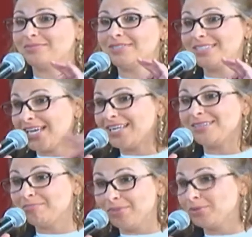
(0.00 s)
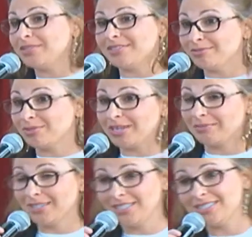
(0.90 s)
said most of what
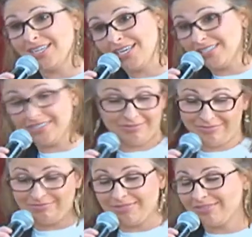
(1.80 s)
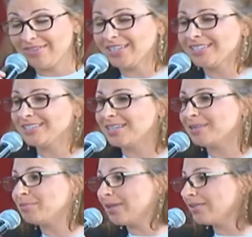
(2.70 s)
I'm going to say. In fact, he said
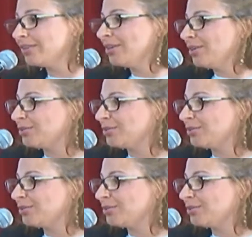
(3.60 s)
it better.